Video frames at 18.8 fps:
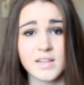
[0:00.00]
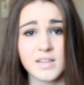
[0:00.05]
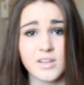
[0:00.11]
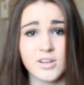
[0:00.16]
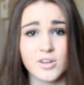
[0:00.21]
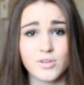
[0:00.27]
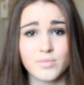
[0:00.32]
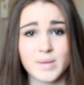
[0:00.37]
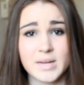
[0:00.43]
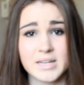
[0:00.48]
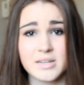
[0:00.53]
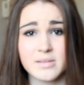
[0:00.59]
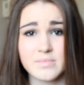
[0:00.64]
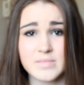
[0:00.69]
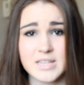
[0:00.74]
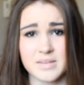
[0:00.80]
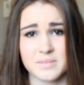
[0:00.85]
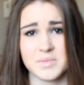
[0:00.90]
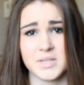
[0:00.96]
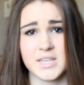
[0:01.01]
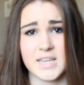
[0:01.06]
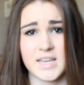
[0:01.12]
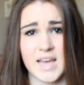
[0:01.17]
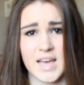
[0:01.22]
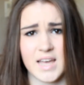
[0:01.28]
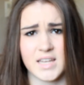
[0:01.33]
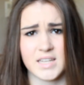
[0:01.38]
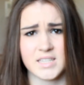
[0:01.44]
Hello, my name's
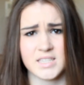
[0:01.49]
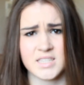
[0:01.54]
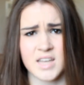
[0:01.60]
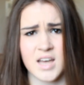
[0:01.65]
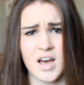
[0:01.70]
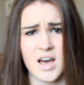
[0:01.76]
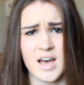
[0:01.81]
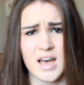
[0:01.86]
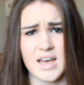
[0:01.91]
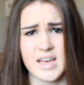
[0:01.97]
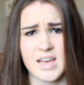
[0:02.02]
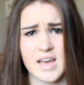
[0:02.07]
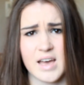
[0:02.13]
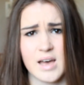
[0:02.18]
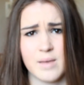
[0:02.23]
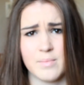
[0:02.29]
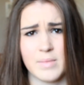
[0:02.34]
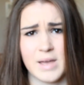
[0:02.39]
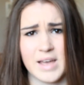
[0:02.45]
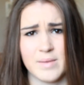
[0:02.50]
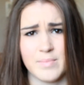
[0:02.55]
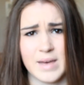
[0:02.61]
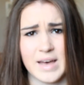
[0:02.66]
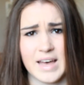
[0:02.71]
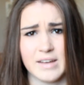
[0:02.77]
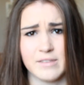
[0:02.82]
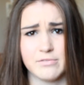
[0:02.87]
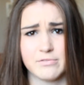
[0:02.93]
Emily, and I am a
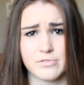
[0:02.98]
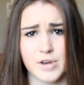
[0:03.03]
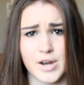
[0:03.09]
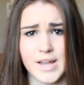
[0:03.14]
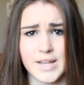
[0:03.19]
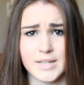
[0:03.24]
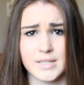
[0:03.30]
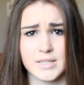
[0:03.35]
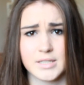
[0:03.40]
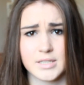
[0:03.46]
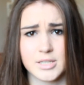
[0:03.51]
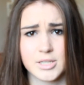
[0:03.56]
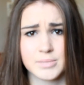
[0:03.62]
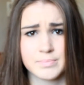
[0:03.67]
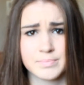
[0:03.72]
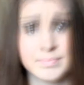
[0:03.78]
bad friend.